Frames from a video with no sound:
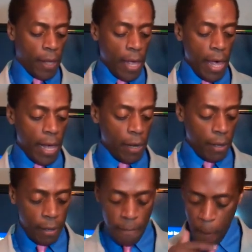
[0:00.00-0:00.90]

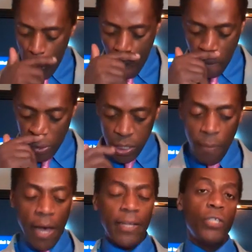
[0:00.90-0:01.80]
And
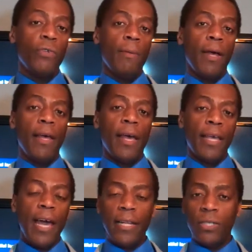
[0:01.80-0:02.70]
somehow in this dream I
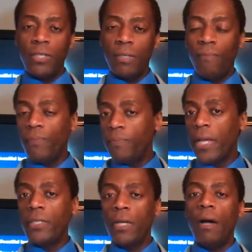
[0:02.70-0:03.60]
kind of
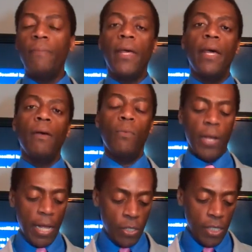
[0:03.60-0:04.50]
picked up that what
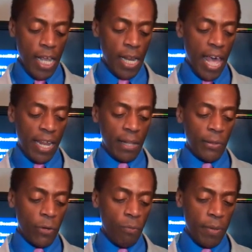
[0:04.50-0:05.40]
I seen had a
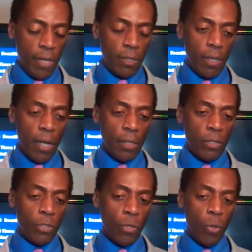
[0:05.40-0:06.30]
little bit to
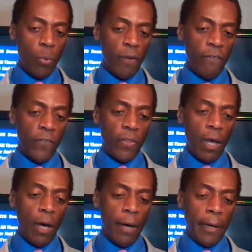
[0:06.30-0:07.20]
do with
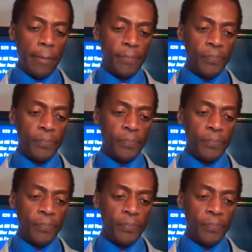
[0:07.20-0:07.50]
the